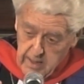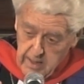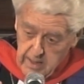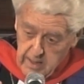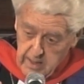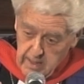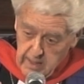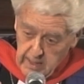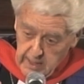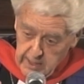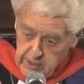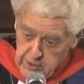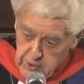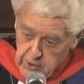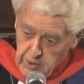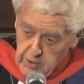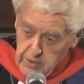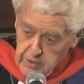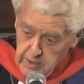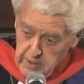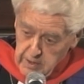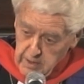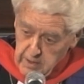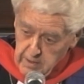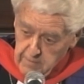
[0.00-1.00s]
a
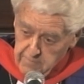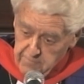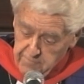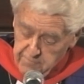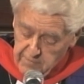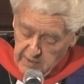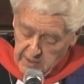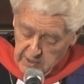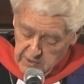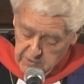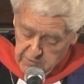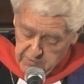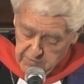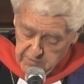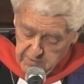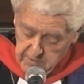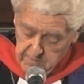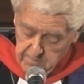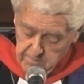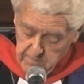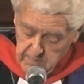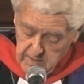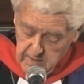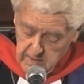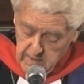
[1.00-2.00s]
journey of faith.
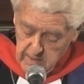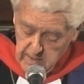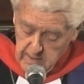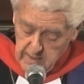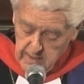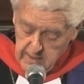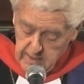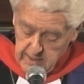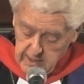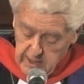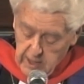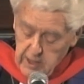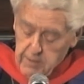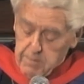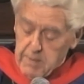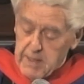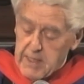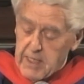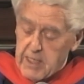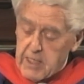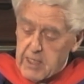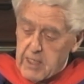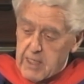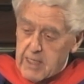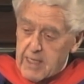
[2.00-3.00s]

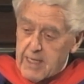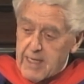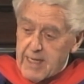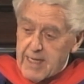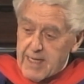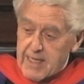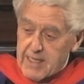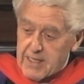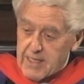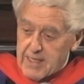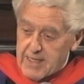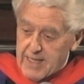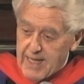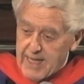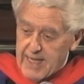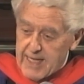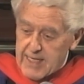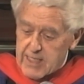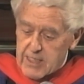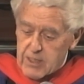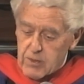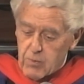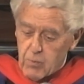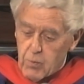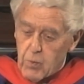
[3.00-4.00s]
Culminating in the
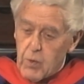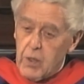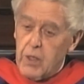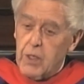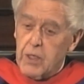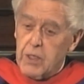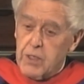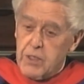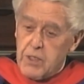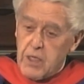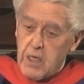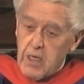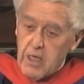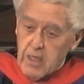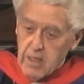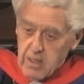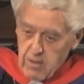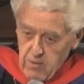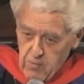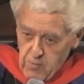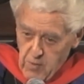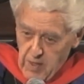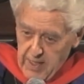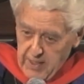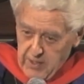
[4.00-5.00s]
last words
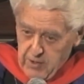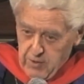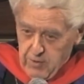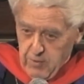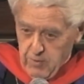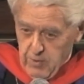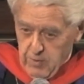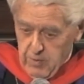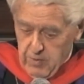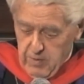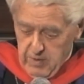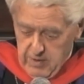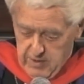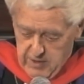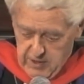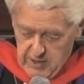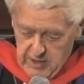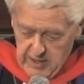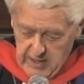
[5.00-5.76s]
right through to the